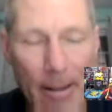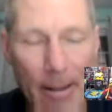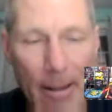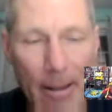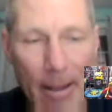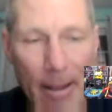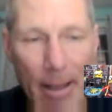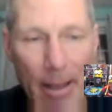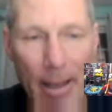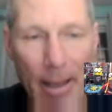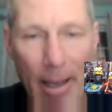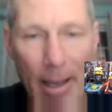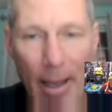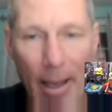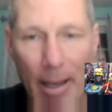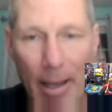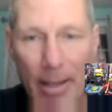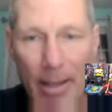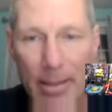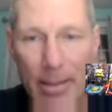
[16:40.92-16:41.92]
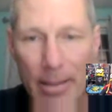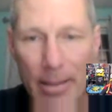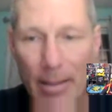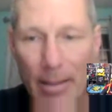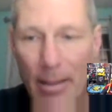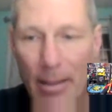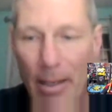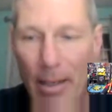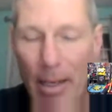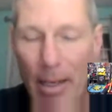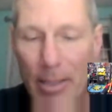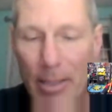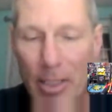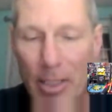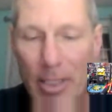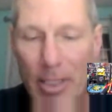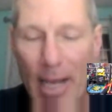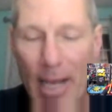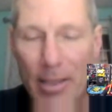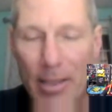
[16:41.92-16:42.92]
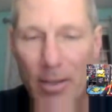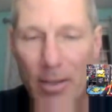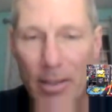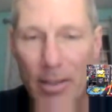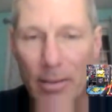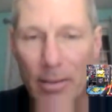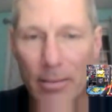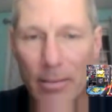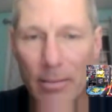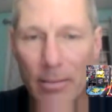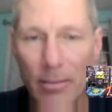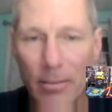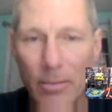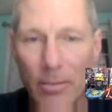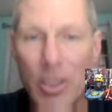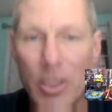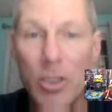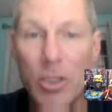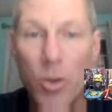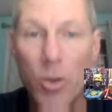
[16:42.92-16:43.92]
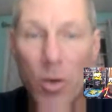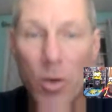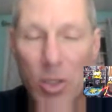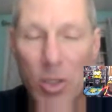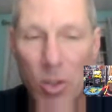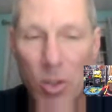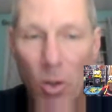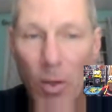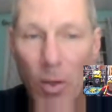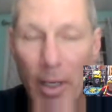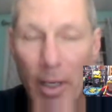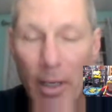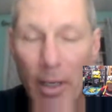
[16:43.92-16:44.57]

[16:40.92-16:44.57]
And as I sat there and listened to her story,